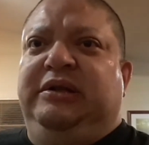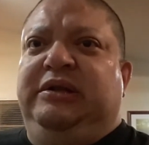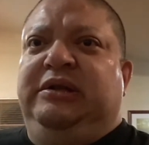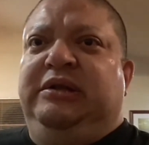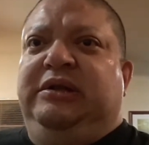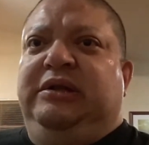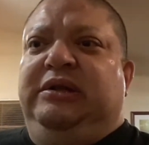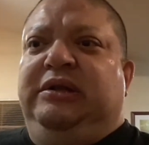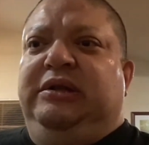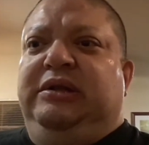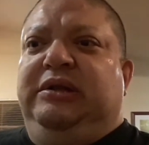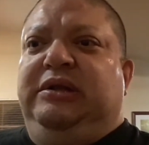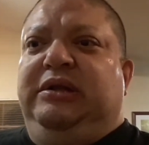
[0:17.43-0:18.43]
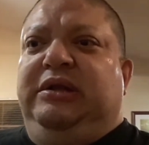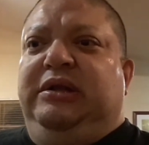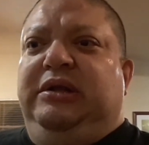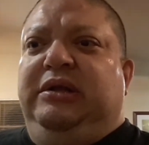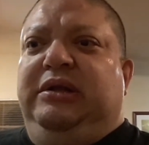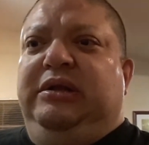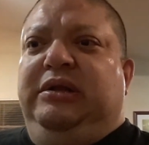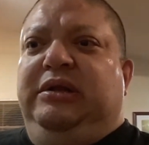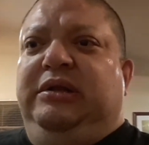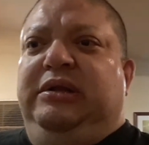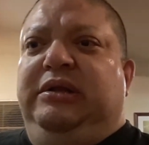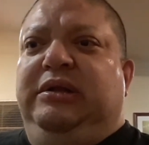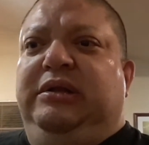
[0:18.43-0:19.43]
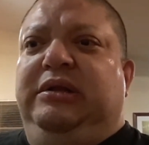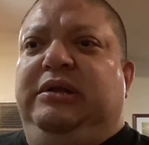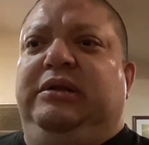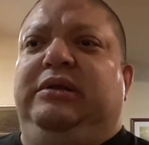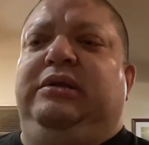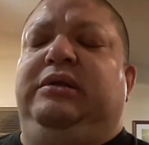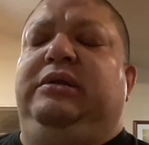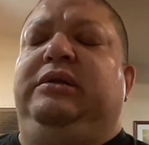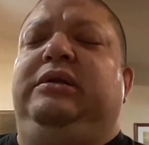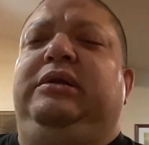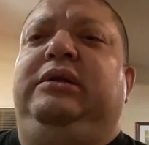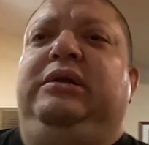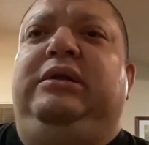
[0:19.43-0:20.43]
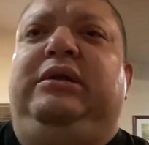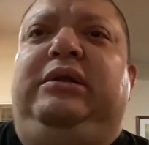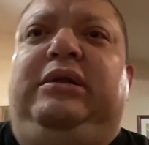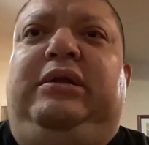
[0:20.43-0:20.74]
(silence)